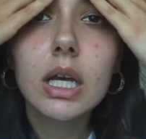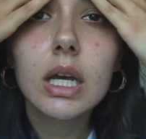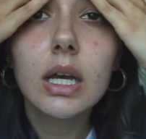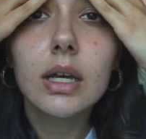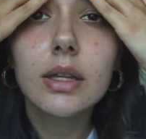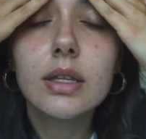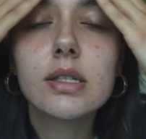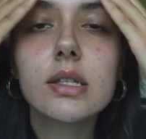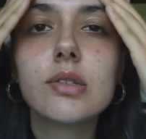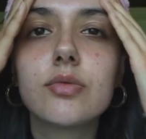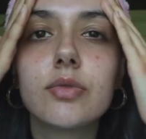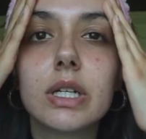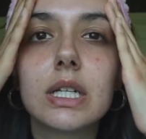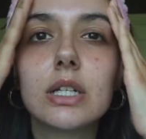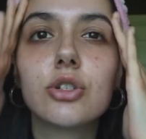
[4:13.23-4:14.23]
And this is
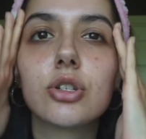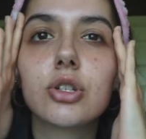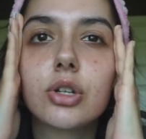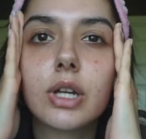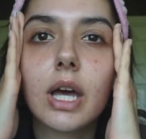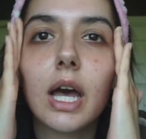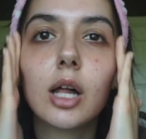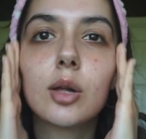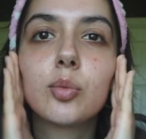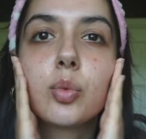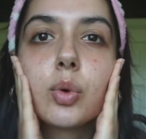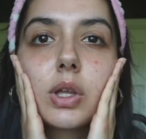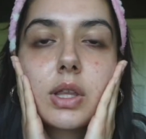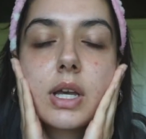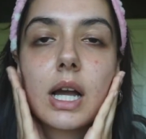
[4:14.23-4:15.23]
really just going to help
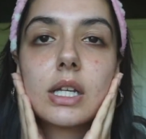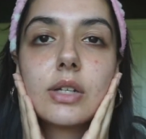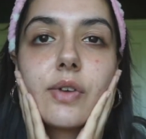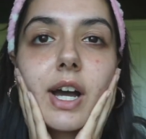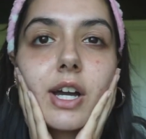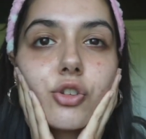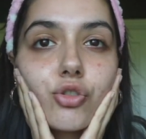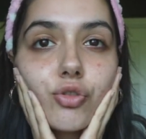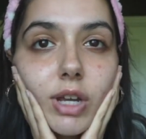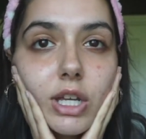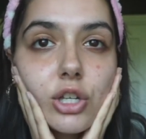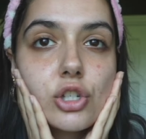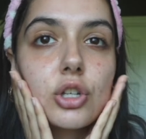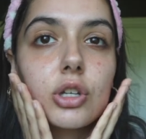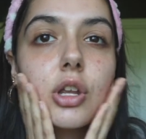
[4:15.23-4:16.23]
with kind of
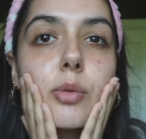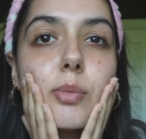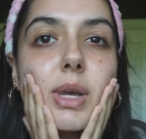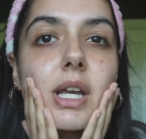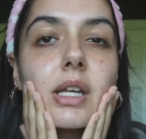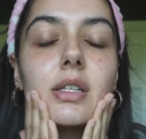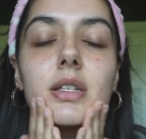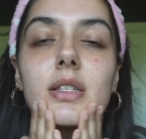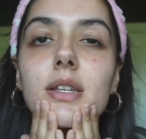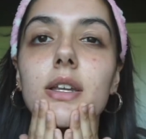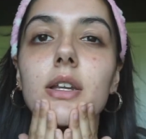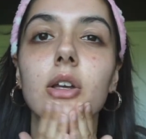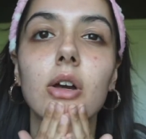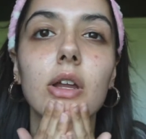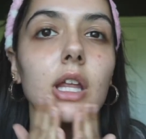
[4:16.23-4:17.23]
hydration and making your skin
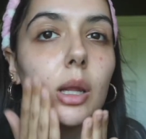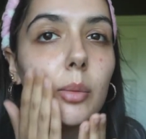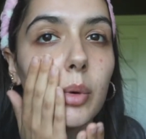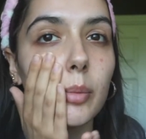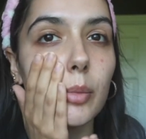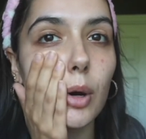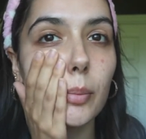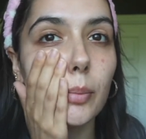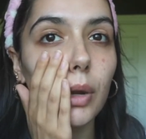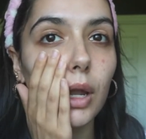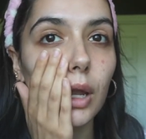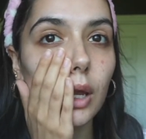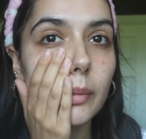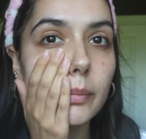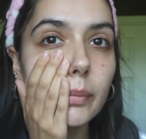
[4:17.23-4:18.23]
look a little bit more
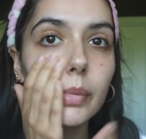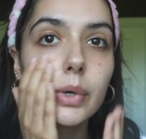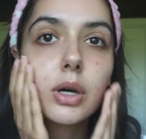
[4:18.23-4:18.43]
plump.